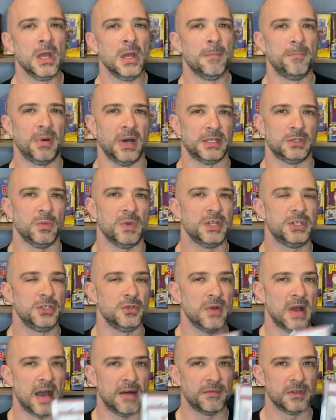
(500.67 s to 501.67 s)
but we
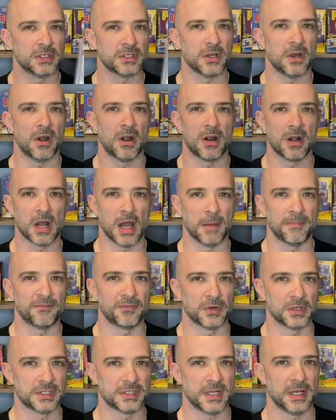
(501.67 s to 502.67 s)
do have this card up
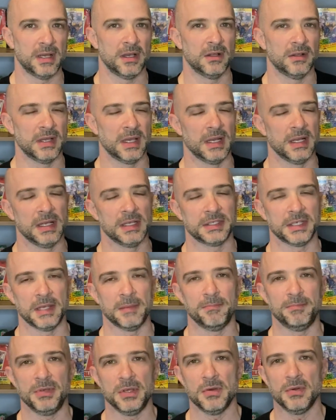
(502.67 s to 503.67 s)
for sale. It is a
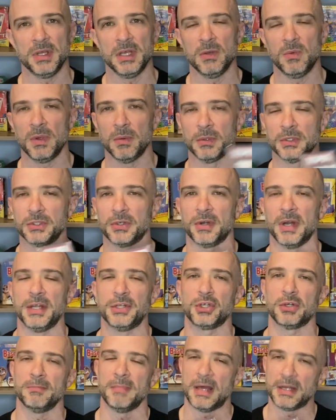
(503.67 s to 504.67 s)
beauty. We will turn a
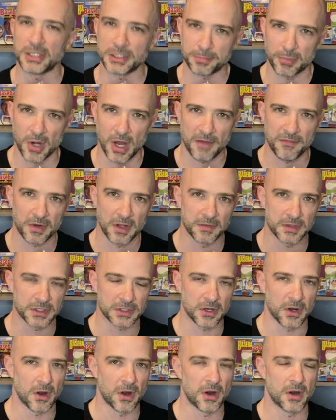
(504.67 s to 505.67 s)
tremendous profit on this
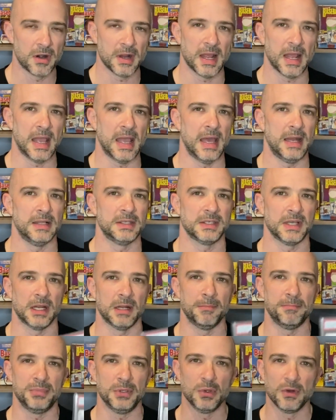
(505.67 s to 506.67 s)
card, and it's
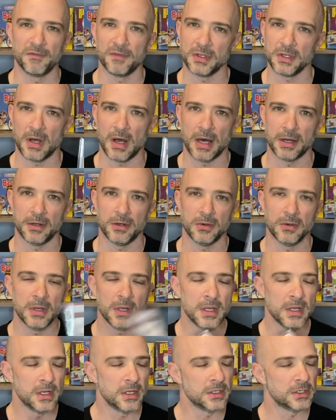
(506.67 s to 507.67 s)
got a beautiful auto.
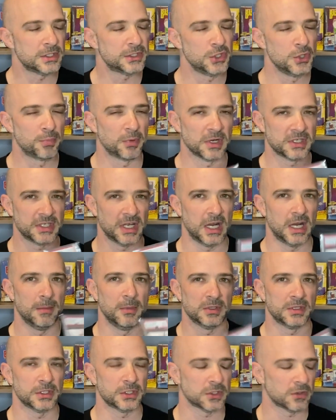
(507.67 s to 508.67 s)
Super excited
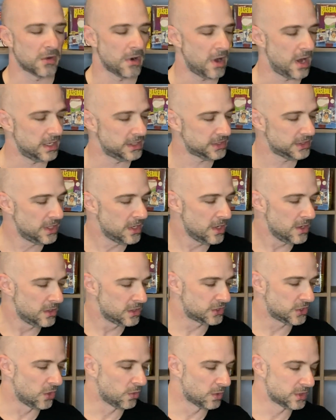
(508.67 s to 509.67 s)
about this cross.
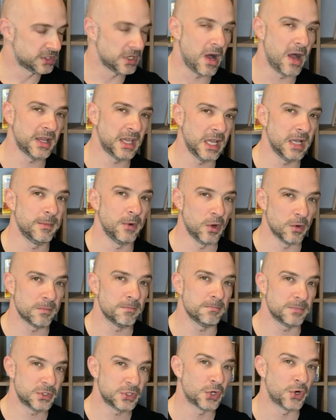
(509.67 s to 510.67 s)
So we're talking about
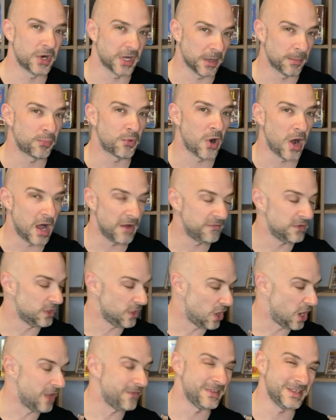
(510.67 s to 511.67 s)
turning a profit
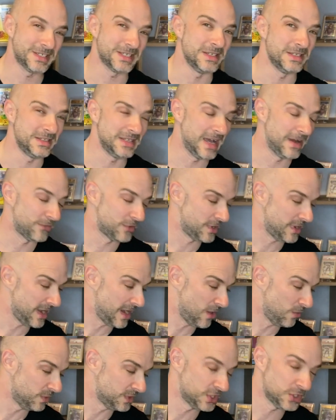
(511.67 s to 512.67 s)
on this endeavor
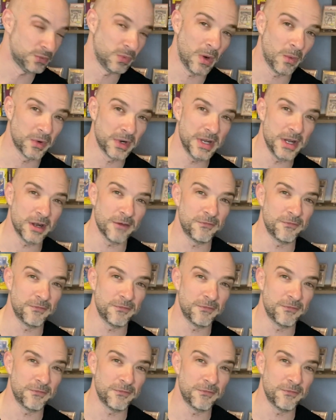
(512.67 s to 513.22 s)
now, which is what we're here